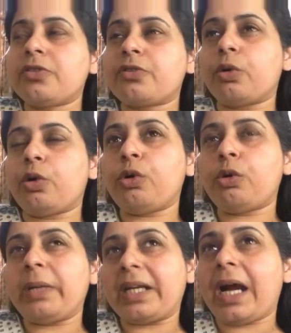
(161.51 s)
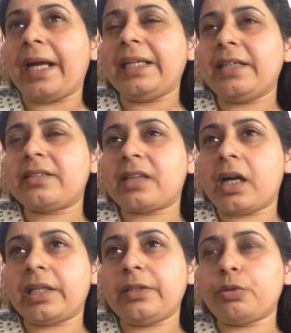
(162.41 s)
So, but I did
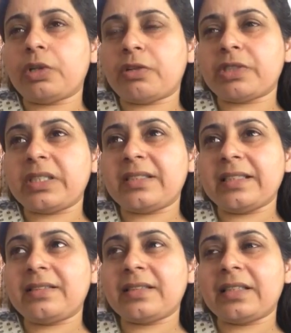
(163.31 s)
start in 2006,